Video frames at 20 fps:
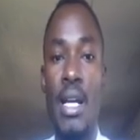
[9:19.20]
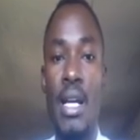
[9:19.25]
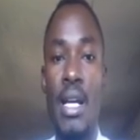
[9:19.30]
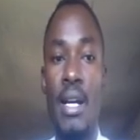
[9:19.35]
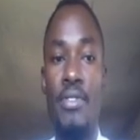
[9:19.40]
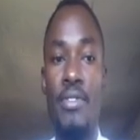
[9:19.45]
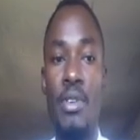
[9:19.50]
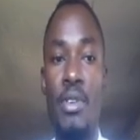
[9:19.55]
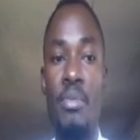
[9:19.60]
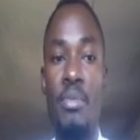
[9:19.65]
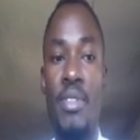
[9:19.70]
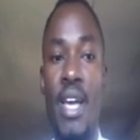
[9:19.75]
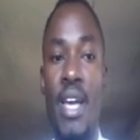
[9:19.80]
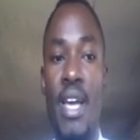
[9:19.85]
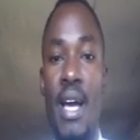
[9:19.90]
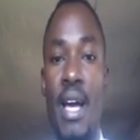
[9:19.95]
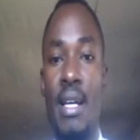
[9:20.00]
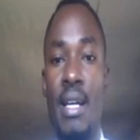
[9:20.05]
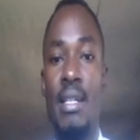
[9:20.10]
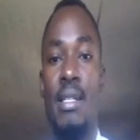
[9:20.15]
from
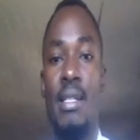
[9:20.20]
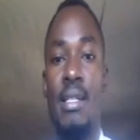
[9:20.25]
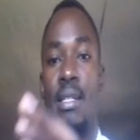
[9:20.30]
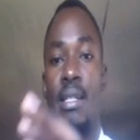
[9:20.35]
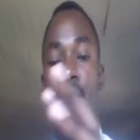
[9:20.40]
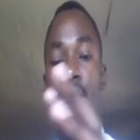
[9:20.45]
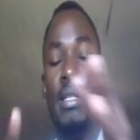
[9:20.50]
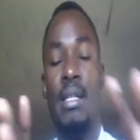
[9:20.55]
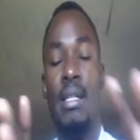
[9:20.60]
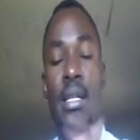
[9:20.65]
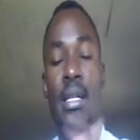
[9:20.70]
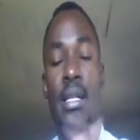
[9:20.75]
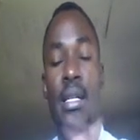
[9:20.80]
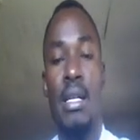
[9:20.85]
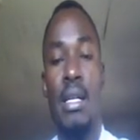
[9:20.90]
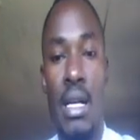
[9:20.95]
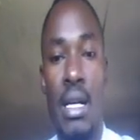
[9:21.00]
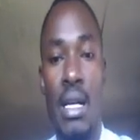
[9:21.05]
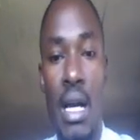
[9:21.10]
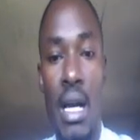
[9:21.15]
there,
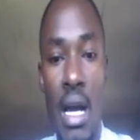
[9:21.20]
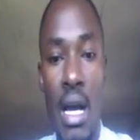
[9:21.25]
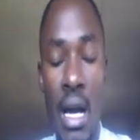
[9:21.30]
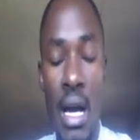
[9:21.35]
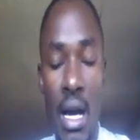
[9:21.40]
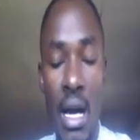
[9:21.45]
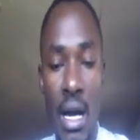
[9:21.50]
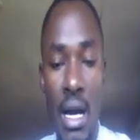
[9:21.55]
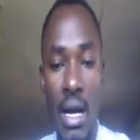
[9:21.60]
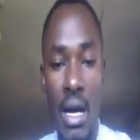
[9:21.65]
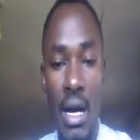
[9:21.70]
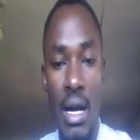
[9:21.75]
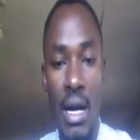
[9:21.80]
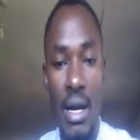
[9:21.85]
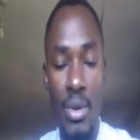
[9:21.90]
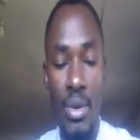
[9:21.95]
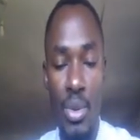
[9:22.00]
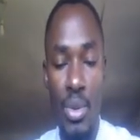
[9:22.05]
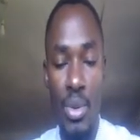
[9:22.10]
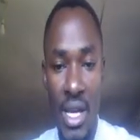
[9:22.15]

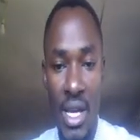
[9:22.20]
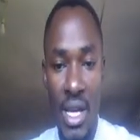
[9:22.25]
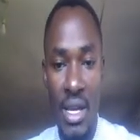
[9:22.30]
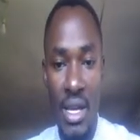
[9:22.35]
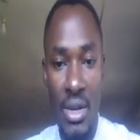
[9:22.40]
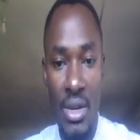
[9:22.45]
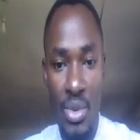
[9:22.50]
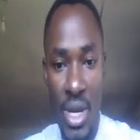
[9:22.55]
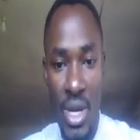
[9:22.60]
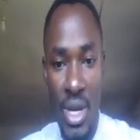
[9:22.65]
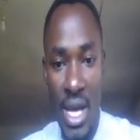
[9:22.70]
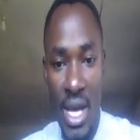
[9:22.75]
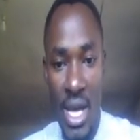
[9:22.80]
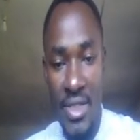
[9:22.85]
I